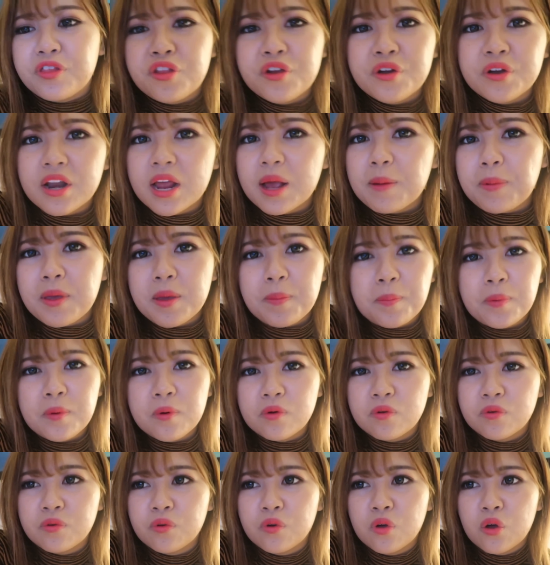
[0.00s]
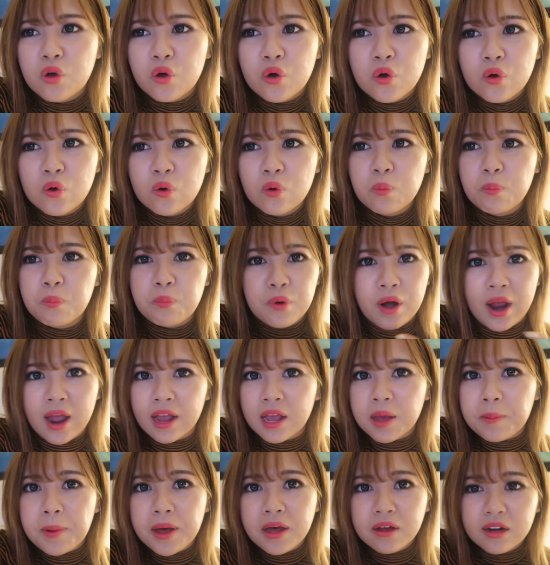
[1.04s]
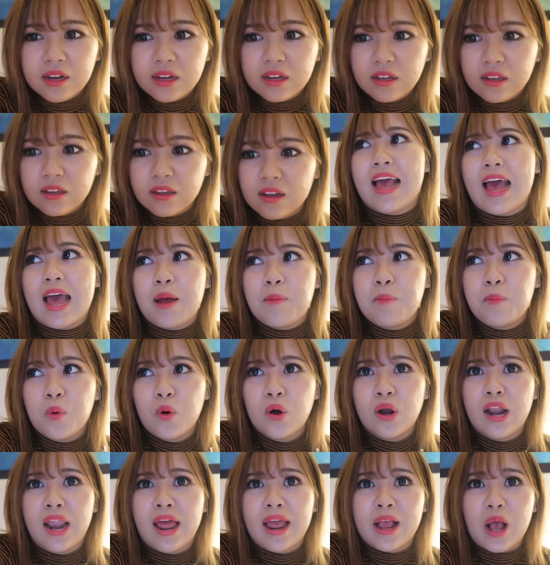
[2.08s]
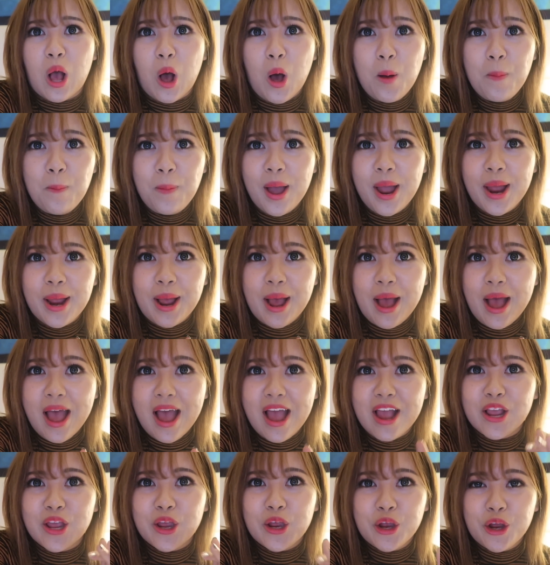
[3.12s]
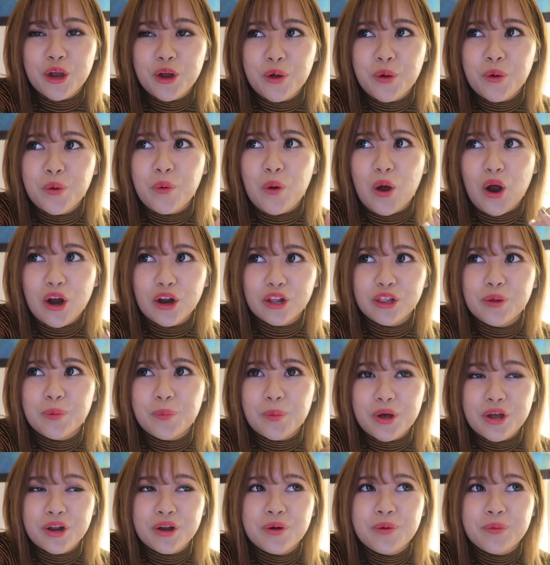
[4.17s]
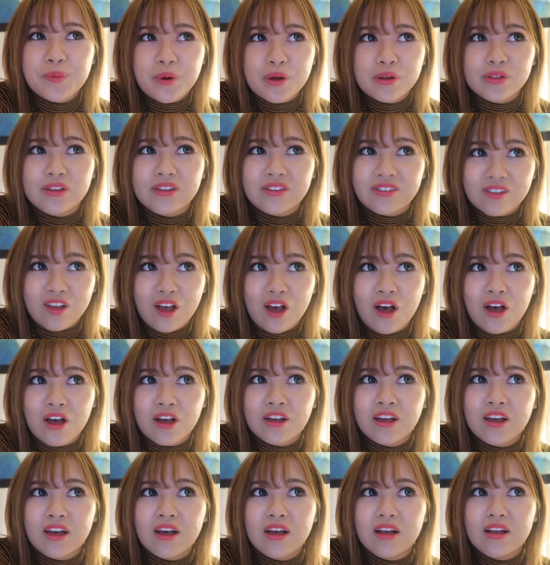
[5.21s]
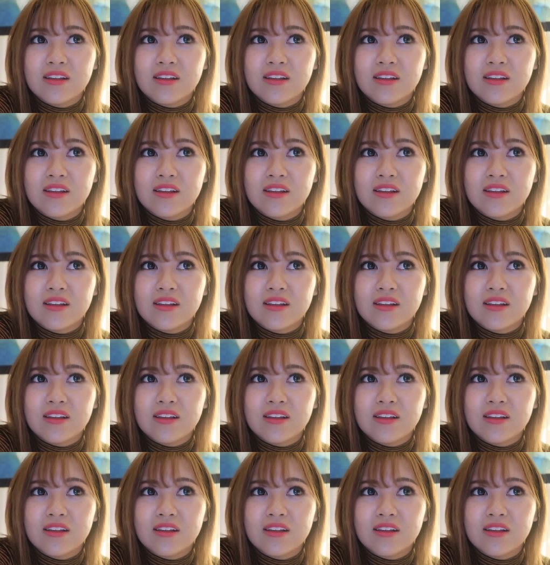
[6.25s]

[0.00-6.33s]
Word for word: They're not people who brag about it. I'm more like, oh my god, you are the one who wrote the song